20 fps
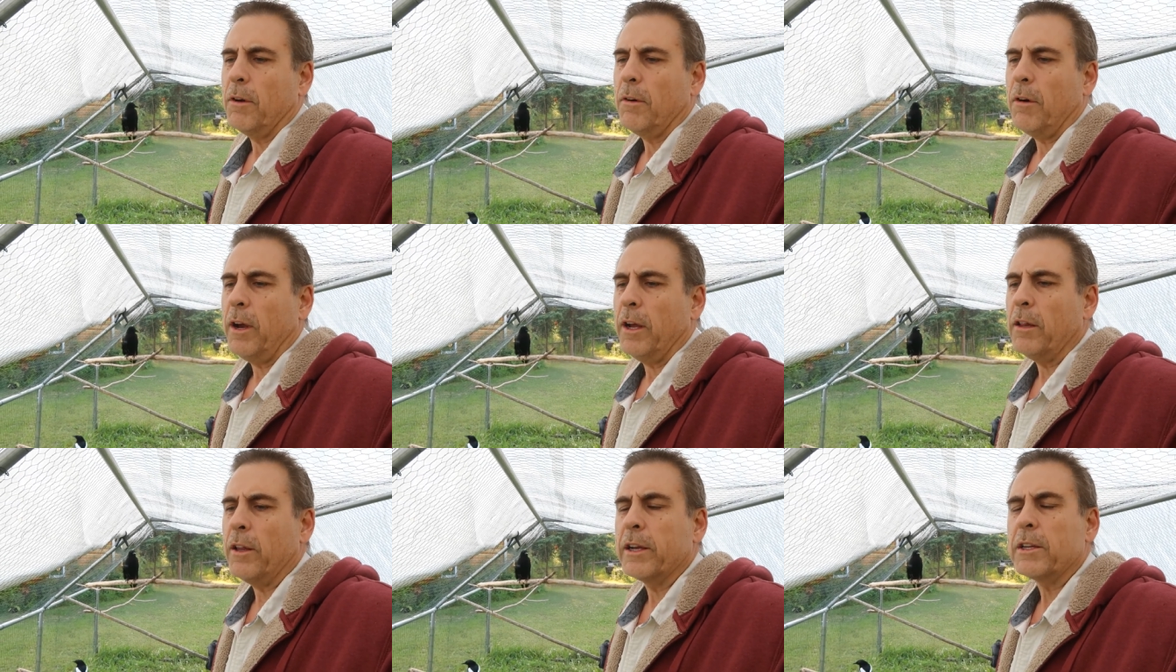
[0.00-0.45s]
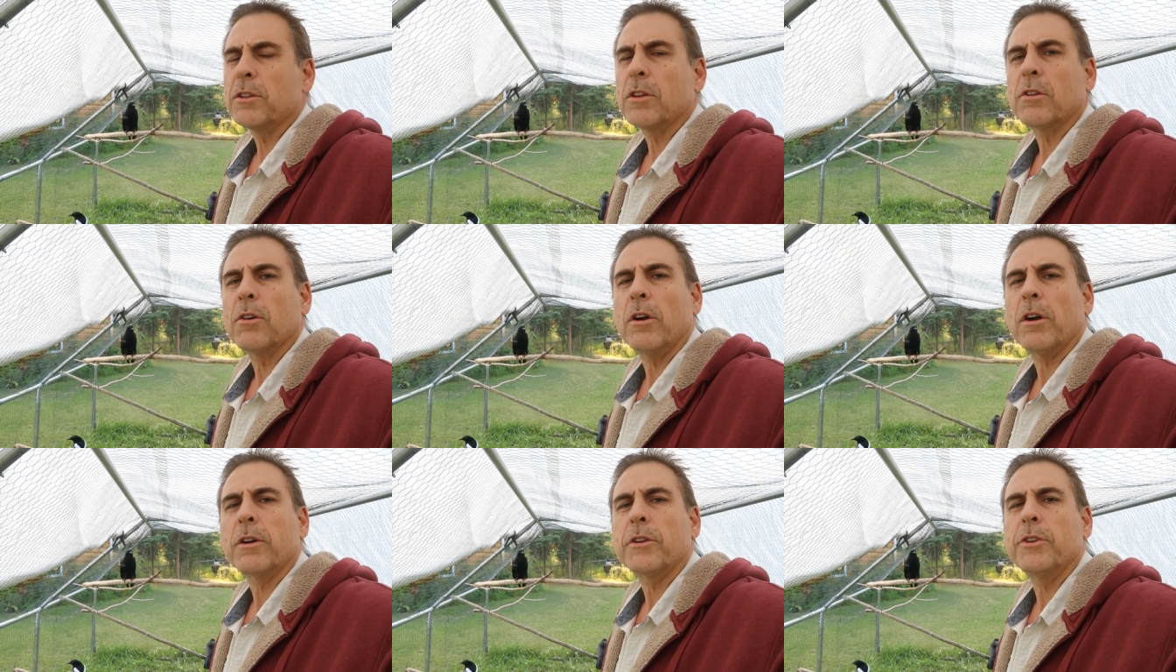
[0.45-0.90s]
I like to
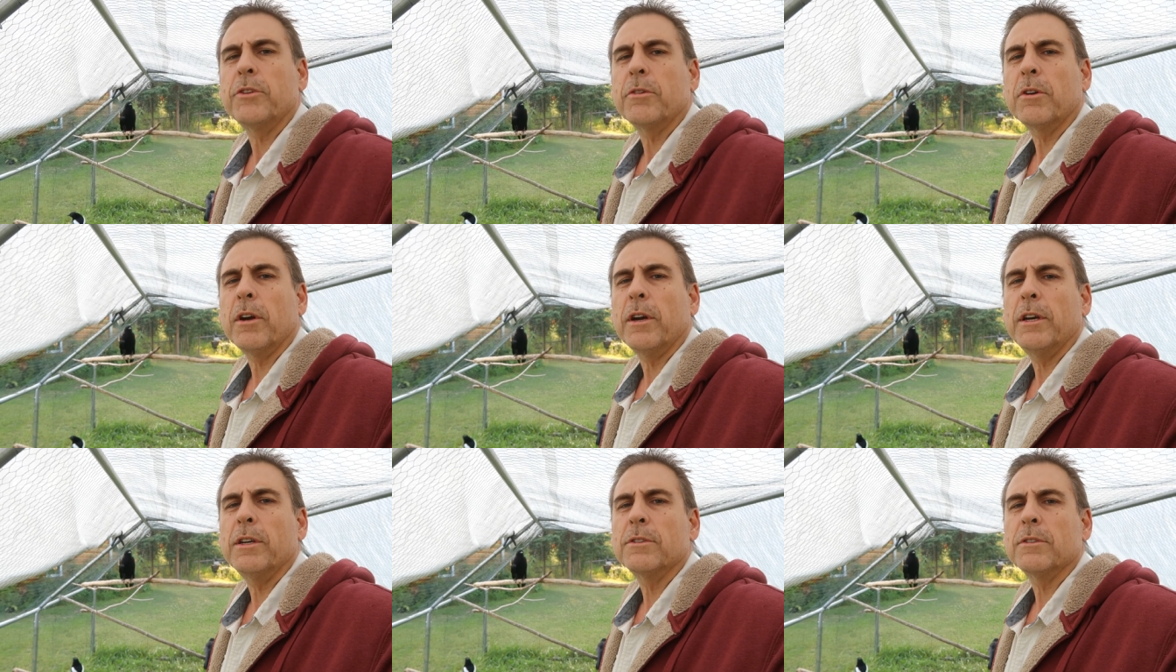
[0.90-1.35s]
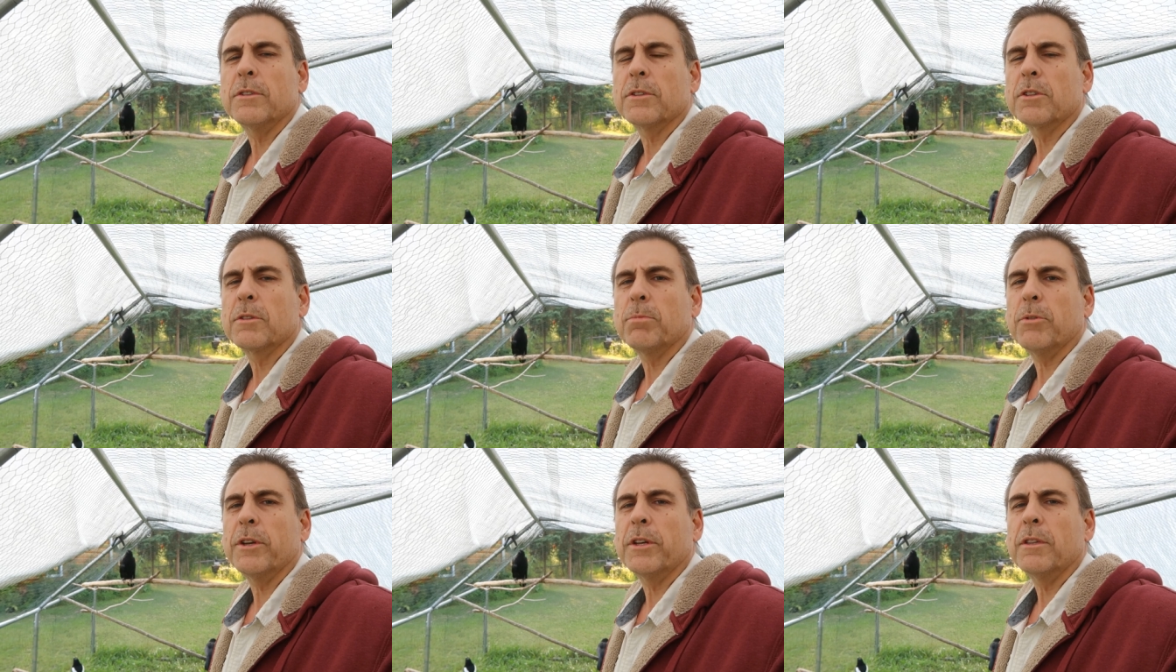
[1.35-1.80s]
talk to you guys and
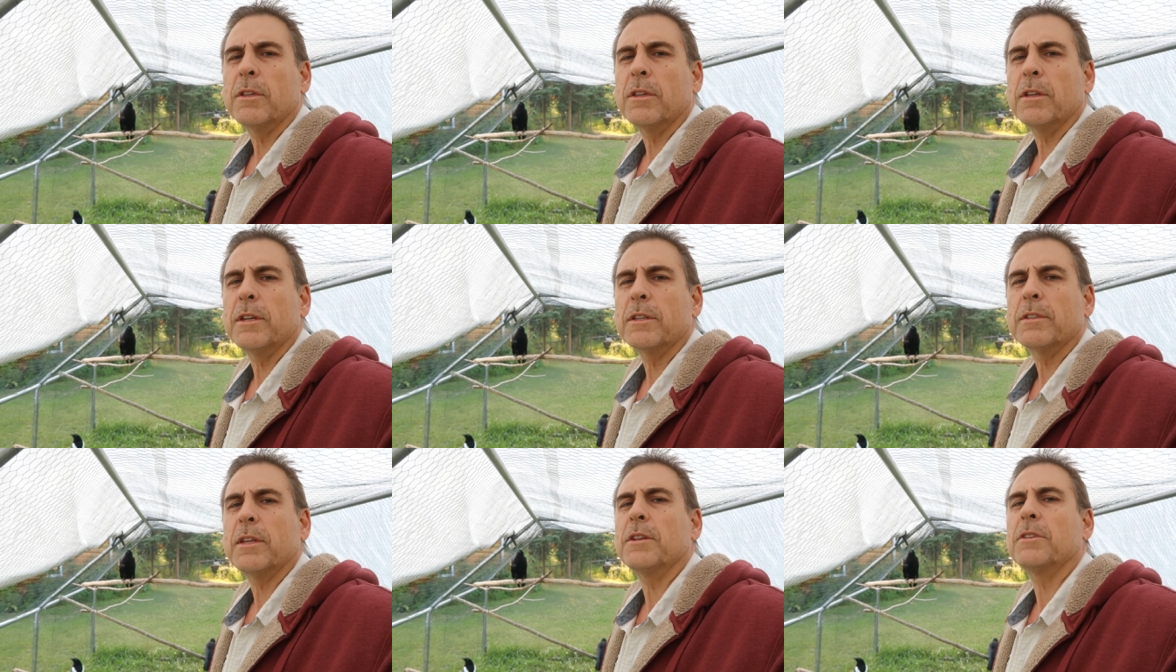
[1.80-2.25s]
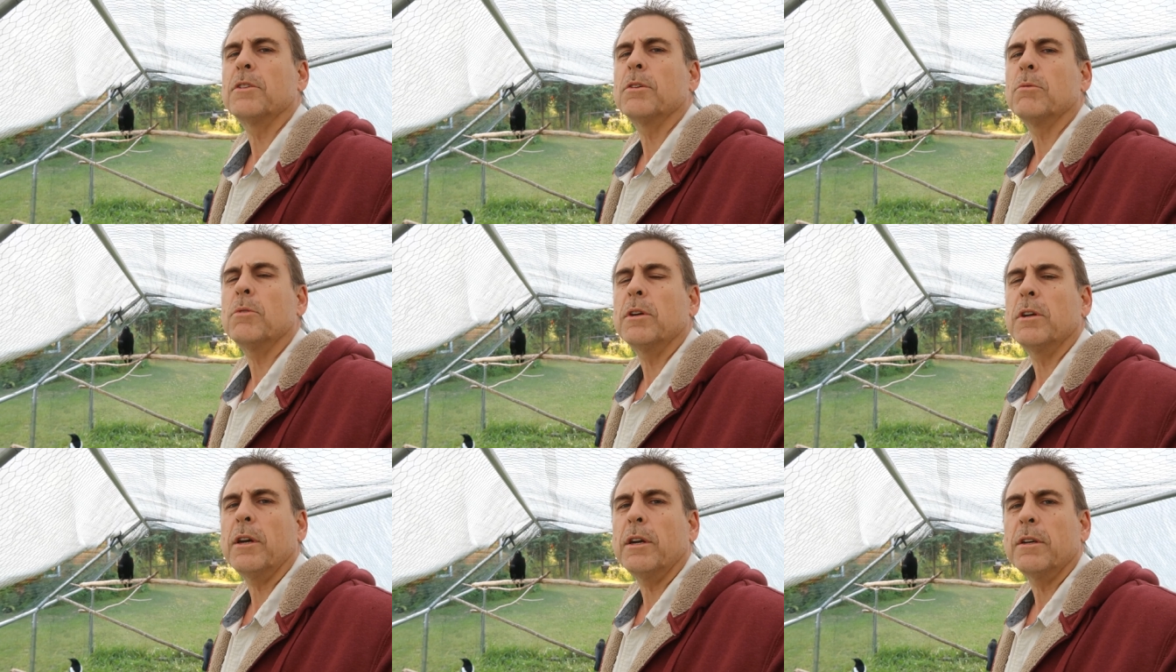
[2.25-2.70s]
explain things. That's the
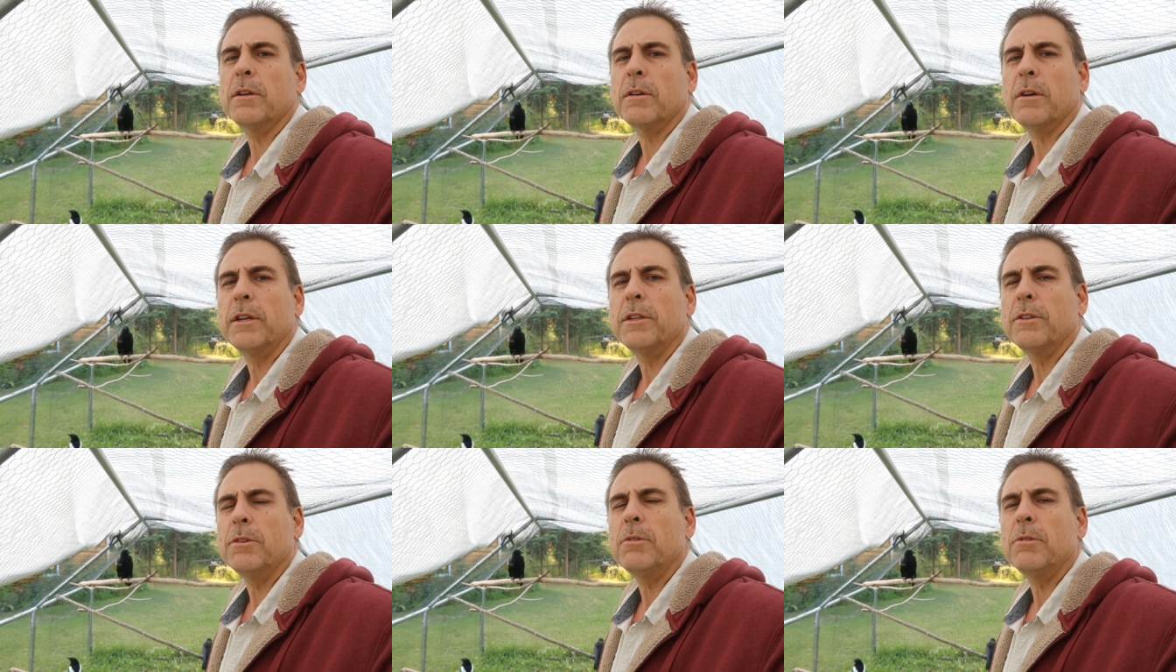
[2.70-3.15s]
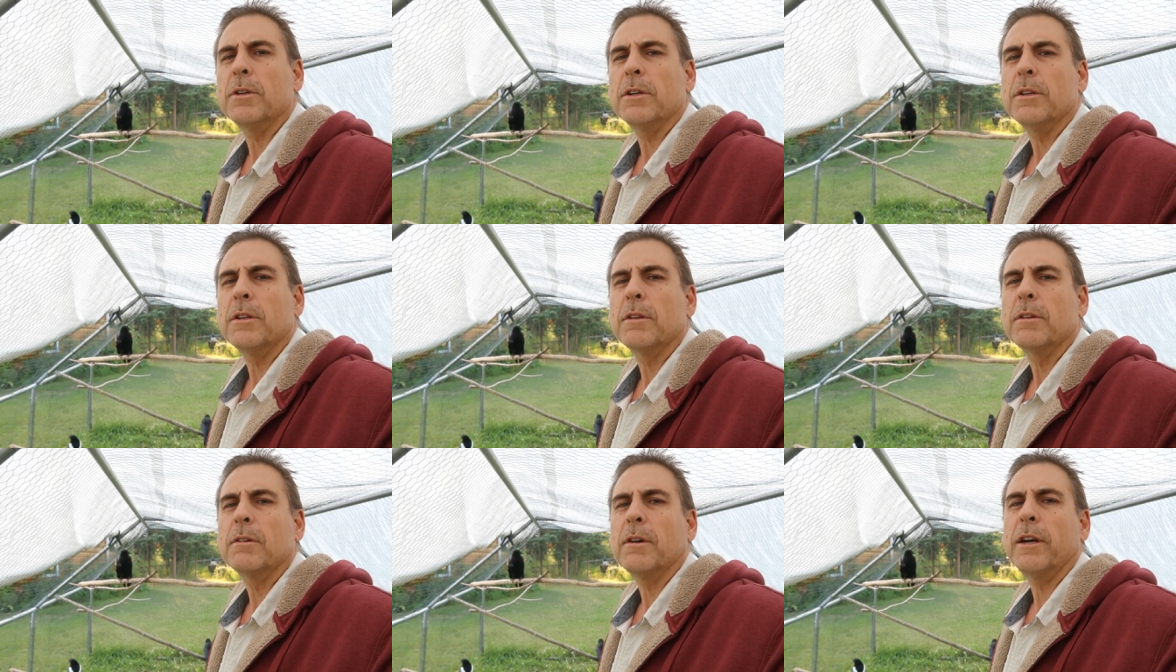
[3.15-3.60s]
way I, I do it.